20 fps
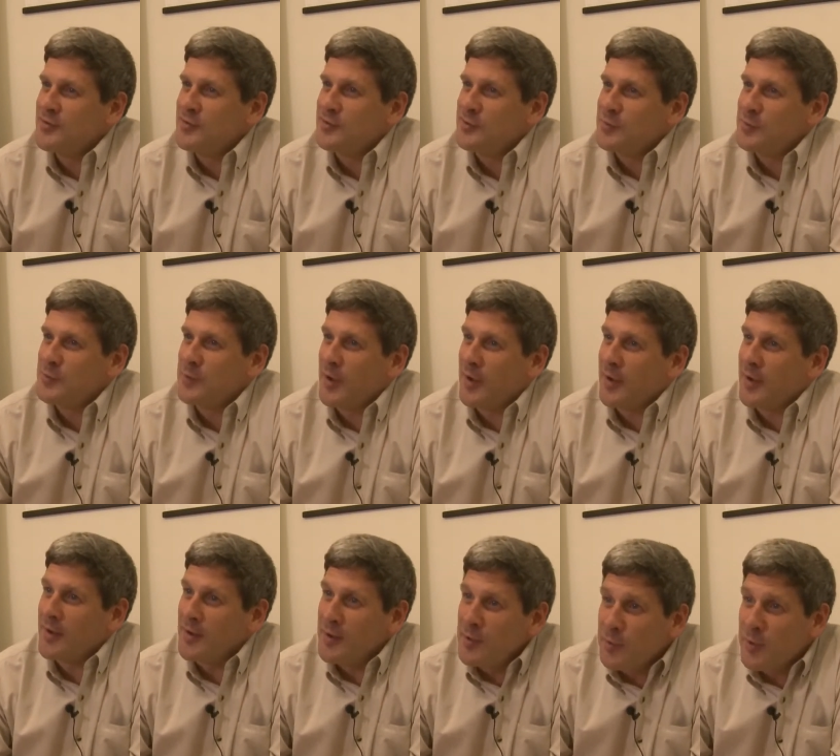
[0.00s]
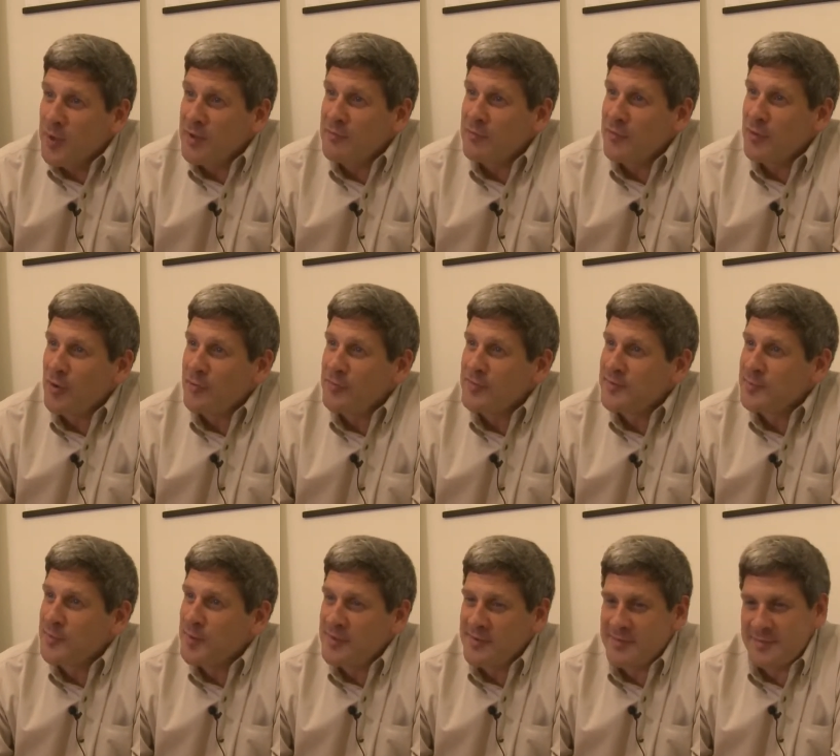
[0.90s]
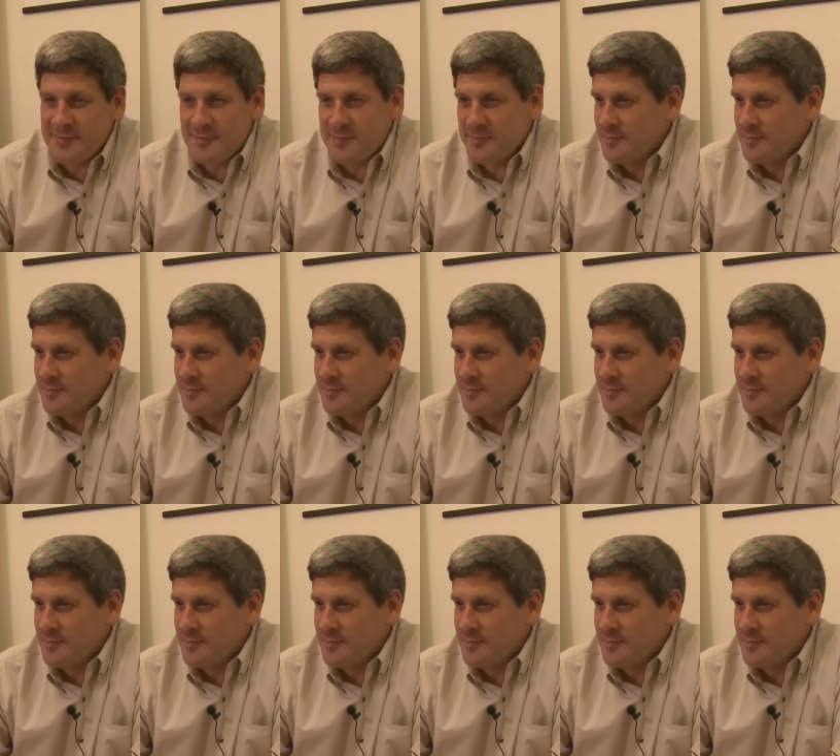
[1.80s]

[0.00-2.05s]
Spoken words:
to looking for office space.